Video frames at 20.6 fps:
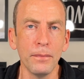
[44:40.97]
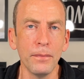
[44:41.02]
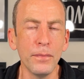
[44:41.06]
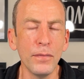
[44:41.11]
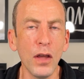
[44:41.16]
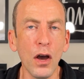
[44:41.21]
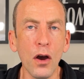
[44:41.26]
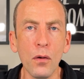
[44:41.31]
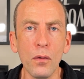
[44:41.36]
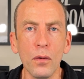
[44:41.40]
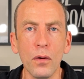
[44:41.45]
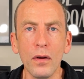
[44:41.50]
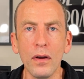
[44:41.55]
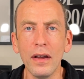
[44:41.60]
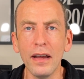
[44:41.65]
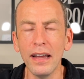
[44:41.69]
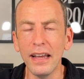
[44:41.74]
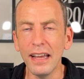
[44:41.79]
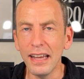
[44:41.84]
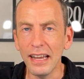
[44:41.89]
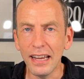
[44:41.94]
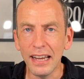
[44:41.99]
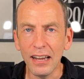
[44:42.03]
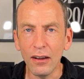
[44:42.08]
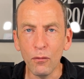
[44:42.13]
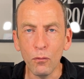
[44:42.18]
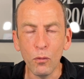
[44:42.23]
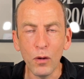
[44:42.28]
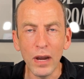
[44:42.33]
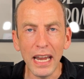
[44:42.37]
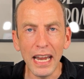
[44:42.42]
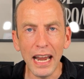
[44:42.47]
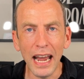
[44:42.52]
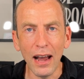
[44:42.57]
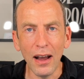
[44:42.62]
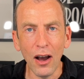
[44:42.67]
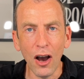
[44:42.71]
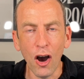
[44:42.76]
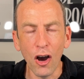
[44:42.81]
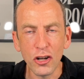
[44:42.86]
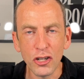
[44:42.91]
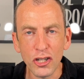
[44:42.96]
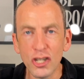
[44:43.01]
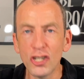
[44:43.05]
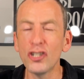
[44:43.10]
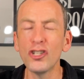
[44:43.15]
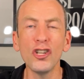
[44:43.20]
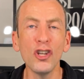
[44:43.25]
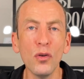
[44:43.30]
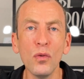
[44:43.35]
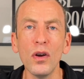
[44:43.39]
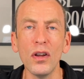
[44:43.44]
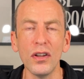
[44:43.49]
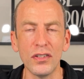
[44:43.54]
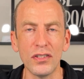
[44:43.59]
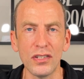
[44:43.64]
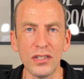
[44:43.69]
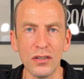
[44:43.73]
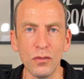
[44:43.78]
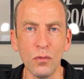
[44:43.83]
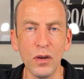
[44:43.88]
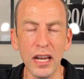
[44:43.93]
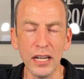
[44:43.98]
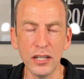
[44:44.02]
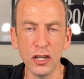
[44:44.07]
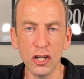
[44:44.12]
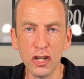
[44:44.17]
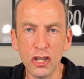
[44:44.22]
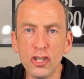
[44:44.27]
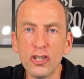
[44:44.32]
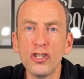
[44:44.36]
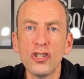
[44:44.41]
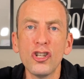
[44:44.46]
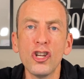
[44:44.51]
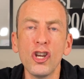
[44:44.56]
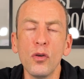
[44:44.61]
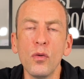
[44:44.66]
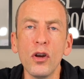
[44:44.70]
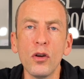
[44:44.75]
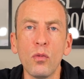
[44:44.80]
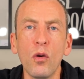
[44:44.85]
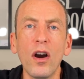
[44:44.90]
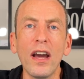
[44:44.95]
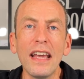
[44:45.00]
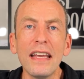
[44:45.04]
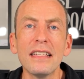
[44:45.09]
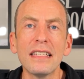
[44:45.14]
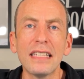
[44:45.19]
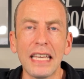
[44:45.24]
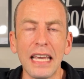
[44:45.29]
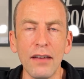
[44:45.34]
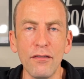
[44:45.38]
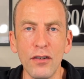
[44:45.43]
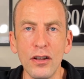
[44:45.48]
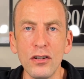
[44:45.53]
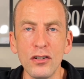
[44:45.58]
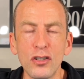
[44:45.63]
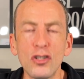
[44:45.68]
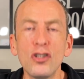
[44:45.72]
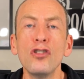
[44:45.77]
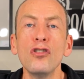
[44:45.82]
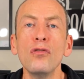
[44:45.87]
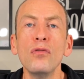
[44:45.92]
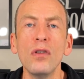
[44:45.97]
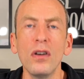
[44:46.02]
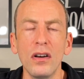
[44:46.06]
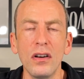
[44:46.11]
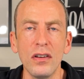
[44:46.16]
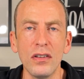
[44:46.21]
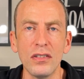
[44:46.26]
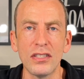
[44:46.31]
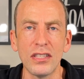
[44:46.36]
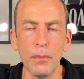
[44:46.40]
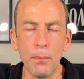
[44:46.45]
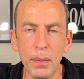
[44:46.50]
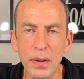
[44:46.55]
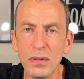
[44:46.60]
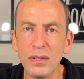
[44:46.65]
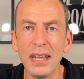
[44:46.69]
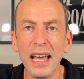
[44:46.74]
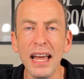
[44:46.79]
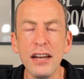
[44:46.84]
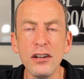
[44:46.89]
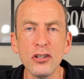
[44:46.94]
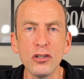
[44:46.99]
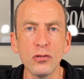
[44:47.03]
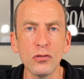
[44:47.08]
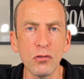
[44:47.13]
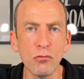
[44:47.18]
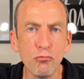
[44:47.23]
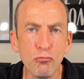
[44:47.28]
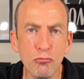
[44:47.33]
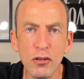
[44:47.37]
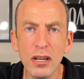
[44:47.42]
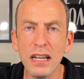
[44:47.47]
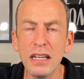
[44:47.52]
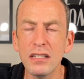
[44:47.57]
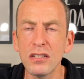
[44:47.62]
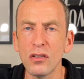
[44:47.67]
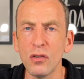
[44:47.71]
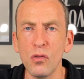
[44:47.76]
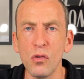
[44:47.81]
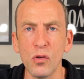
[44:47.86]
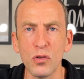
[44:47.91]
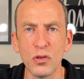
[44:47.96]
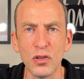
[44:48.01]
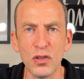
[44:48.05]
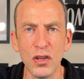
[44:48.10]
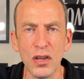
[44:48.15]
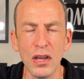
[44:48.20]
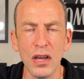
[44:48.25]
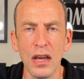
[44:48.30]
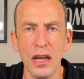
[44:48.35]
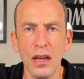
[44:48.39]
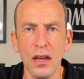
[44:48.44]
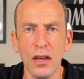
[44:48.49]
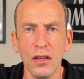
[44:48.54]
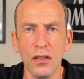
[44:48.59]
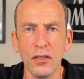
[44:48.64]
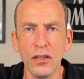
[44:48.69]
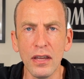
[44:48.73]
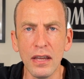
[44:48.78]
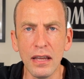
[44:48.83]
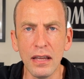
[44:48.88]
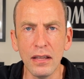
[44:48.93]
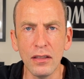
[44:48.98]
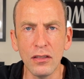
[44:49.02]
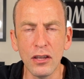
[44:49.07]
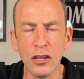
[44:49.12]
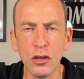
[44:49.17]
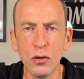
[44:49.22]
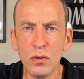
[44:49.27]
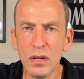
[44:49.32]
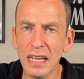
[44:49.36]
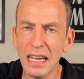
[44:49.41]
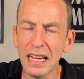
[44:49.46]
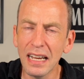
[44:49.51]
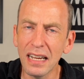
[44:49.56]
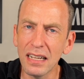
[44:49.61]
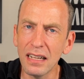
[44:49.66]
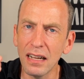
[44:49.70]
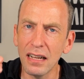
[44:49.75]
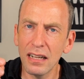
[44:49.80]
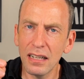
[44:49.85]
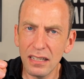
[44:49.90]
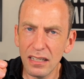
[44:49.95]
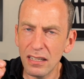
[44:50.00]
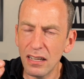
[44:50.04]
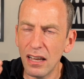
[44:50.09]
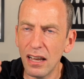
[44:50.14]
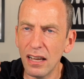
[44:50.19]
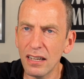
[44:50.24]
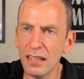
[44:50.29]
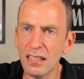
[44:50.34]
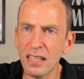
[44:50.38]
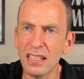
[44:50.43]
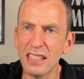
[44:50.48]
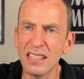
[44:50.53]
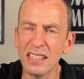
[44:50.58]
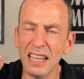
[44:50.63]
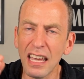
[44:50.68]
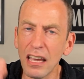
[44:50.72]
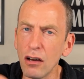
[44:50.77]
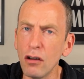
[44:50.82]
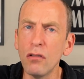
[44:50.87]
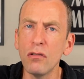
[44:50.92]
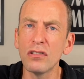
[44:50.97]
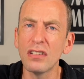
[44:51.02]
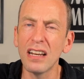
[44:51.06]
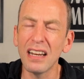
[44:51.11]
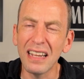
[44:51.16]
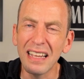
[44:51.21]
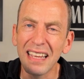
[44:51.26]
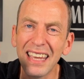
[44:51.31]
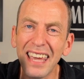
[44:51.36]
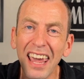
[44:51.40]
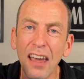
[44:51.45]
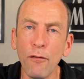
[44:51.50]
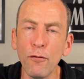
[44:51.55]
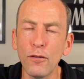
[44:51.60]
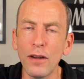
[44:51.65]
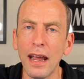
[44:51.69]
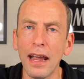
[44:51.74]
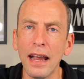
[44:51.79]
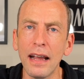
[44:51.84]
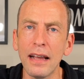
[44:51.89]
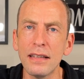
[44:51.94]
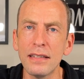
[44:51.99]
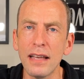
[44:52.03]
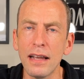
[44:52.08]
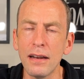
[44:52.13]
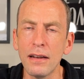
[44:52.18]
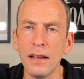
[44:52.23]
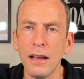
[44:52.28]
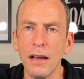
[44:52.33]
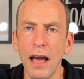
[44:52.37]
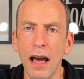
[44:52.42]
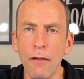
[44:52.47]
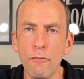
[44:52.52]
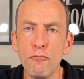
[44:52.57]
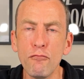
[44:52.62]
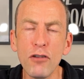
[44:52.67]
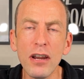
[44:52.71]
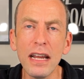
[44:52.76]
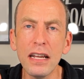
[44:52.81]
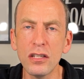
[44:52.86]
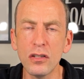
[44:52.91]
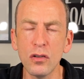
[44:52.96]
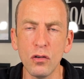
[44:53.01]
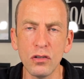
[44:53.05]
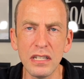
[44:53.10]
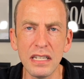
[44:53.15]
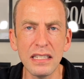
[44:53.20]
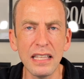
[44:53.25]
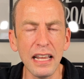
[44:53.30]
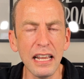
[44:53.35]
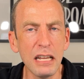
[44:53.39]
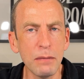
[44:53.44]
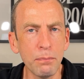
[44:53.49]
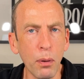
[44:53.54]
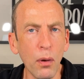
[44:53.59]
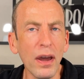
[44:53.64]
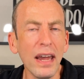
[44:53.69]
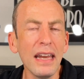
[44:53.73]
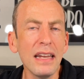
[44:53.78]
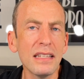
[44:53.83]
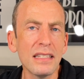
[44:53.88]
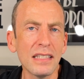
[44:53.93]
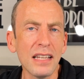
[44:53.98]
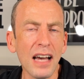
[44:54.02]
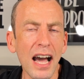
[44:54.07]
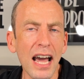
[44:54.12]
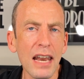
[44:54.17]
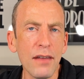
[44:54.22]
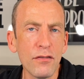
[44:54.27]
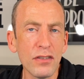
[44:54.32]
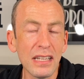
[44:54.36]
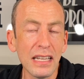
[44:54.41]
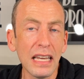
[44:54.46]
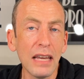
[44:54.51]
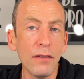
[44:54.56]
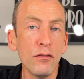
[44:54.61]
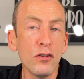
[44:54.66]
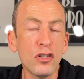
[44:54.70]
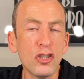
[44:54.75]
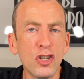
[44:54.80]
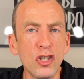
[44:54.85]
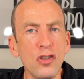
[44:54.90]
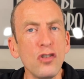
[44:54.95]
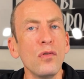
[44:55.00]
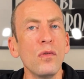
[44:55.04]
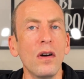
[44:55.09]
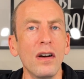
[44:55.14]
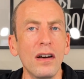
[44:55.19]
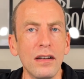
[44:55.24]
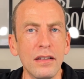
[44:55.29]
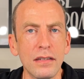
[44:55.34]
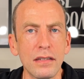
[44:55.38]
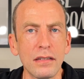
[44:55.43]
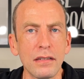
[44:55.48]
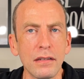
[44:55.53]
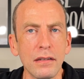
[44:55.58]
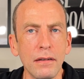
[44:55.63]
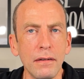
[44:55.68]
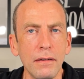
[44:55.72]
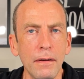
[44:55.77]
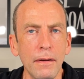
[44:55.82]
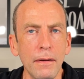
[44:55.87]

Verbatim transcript: No, we are stewards. We're to steward what He's given to us the potential, the resource, the, the, the unique uh, skills and giftings and, and resources that He's put inside of us and given to us.